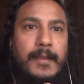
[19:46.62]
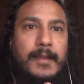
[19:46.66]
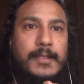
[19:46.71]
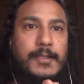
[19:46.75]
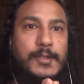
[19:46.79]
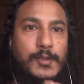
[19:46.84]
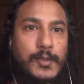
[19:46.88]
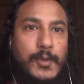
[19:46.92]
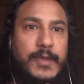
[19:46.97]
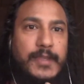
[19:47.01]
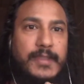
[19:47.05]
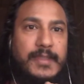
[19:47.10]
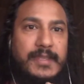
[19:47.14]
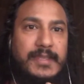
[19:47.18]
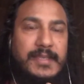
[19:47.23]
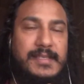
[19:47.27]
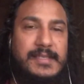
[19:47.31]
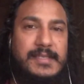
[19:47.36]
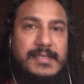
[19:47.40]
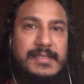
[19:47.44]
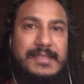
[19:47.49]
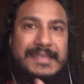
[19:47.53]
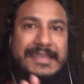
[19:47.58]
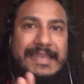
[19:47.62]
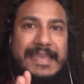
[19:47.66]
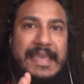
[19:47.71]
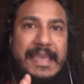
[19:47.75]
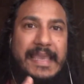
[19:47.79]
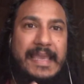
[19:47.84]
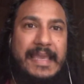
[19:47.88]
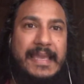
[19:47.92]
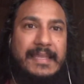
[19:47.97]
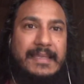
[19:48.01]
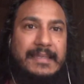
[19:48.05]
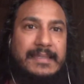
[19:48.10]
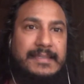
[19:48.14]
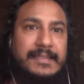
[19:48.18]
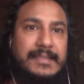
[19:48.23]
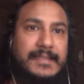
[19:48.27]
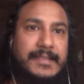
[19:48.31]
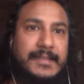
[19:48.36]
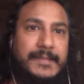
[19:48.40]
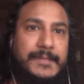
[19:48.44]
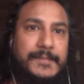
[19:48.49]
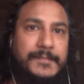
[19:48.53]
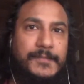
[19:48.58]
joined this and
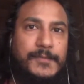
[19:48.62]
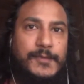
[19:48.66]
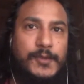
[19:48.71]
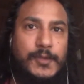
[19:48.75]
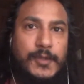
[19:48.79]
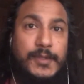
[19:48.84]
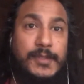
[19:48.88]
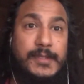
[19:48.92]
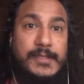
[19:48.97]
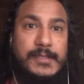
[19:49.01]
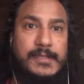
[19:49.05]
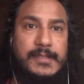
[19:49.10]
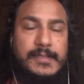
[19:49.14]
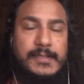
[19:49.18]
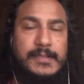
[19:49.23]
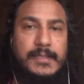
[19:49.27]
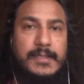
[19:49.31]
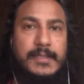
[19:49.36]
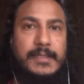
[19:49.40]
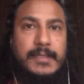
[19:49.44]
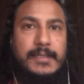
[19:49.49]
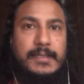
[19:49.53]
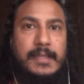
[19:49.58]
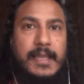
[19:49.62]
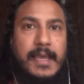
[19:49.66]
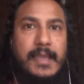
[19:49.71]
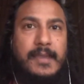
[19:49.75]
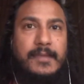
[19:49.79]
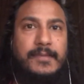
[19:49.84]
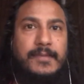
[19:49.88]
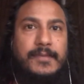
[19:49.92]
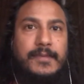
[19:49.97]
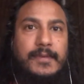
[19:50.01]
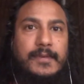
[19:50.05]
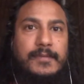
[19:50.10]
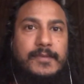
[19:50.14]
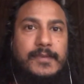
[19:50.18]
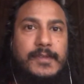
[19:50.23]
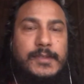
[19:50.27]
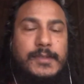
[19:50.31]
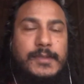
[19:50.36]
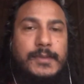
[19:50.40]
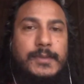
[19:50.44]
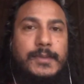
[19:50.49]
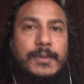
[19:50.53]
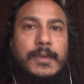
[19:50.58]
join this live
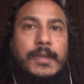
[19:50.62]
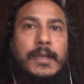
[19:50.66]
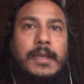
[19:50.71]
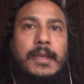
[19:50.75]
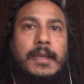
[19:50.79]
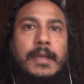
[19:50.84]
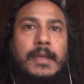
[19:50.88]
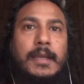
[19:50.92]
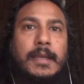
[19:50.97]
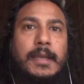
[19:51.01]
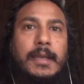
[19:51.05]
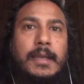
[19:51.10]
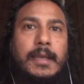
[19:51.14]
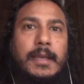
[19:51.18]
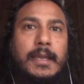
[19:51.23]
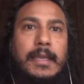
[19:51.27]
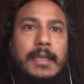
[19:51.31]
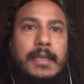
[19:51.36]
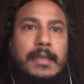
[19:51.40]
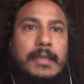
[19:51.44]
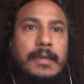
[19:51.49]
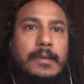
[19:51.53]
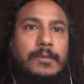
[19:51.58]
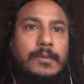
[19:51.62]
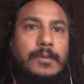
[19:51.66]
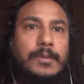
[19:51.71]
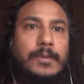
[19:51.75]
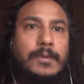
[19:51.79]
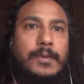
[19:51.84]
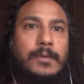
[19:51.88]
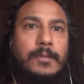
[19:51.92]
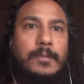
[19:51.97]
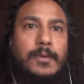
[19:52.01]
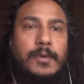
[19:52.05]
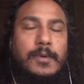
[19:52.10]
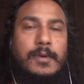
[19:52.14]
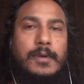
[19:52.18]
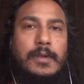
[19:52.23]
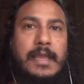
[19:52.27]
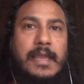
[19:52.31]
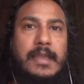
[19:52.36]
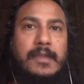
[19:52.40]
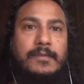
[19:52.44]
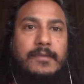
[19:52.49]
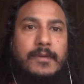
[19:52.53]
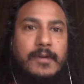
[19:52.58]
video, and I will go more
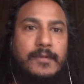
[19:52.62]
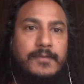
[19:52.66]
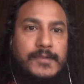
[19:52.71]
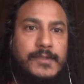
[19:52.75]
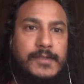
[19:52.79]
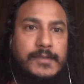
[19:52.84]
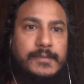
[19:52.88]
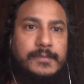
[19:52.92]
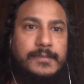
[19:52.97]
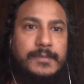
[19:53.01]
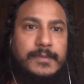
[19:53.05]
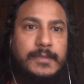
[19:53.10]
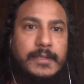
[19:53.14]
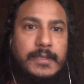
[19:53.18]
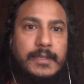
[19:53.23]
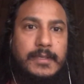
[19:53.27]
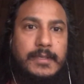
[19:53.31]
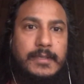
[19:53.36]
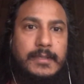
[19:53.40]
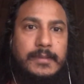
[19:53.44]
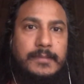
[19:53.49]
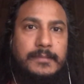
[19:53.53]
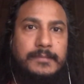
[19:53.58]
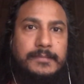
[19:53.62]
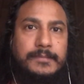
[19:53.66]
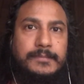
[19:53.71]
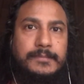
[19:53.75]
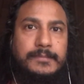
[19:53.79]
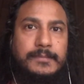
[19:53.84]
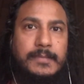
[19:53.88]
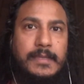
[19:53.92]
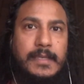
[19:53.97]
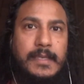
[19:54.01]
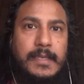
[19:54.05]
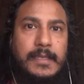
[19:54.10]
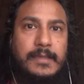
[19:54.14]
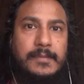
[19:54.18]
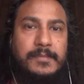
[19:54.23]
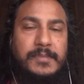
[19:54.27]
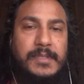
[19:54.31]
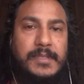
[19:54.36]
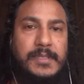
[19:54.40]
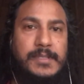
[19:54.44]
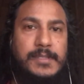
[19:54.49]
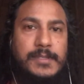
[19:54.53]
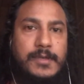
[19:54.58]
live often. And
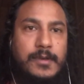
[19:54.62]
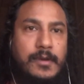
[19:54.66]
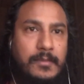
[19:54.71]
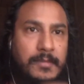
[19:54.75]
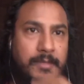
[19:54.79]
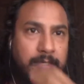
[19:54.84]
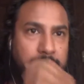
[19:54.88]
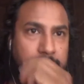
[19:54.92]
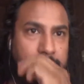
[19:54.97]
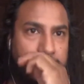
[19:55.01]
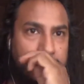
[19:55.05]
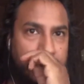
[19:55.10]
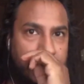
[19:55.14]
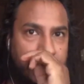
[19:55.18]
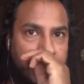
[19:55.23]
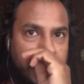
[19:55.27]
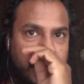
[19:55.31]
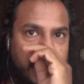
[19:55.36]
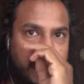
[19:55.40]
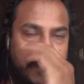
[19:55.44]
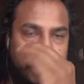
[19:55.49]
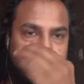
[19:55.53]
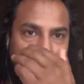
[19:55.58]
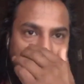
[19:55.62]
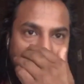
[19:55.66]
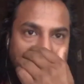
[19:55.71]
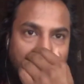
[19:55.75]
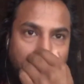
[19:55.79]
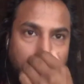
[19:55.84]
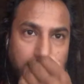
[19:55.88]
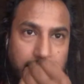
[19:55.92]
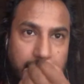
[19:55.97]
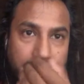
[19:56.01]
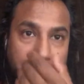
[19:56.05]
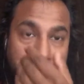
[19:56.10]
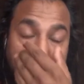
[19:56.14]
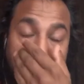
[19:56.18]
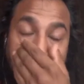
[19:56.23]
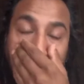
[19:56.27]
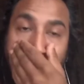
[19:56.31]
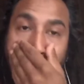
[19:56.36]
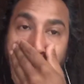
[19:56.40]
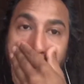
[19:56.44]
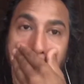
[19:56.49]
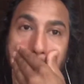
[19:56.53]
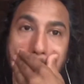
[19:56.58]
please comment your thoughts
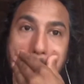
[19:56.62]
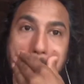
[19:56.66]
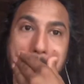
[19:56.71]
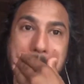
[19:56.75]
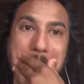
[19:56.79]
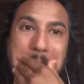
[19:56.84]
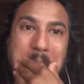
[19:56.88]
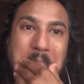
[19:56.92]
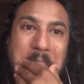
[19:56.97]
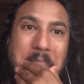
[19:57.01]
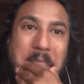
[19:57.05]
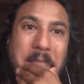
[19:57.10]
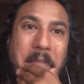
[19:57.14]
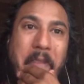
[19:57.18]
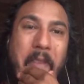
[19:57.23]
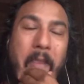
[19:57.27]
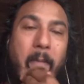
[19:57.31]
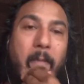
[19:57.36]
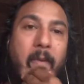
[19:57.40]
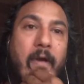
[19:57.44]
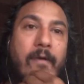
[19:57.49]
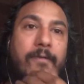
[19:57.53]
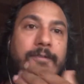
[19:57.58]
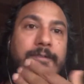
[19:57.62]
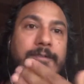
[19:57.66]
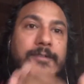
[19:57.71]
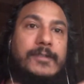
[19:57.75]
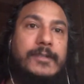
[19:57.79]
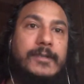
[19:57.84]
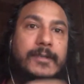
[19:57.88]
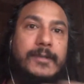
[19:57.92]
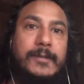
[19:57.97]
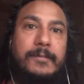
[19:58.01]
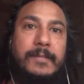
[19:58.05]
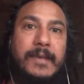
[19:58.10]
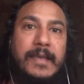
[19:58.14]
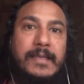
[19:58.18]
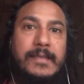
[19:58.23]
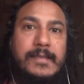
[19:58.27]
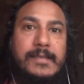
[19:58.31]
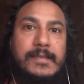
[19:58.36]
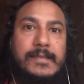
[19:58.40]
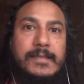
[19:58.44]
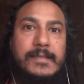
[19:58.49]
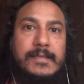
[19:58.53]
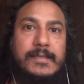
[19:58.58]
about my
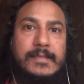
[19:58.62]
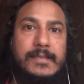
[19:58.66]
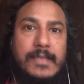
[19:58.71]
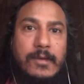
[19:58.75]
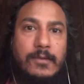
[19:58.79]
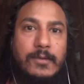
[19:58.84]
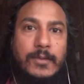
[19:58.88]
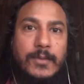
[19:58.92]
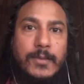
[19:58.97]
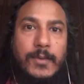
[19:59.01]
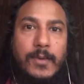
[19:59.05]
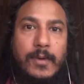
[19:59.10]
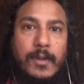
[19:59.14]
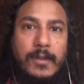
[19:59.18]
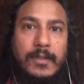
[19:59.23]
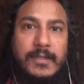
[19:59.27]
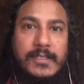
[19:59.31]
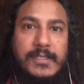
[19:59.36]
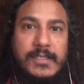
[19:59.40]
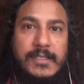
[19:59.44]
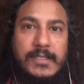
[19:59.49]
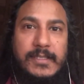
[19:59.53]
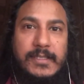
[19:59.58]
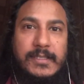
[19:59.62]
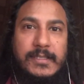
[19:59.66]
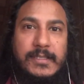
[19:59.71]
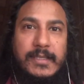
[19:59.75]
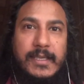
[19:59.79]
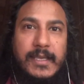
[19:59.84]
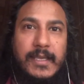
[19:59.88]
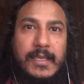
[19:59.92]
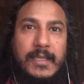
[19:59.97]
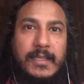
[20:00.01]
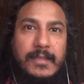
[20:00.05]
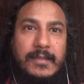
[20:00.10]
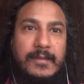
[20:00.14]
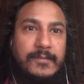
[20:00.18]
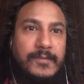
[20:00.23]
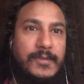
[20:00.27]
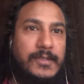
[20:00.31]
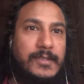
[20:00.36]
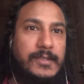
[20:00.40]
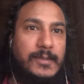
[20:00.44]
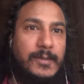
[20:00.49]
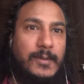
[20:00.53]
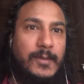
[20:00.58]
sound quality and the
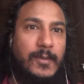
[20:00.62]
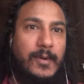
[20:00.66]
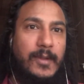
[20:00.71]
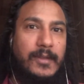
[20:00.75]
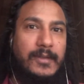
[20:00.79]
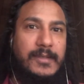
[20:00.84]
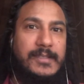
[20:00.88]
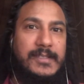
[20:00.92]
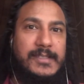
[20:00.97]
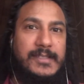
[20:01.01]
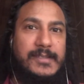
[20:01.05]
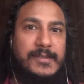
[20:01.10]
video quality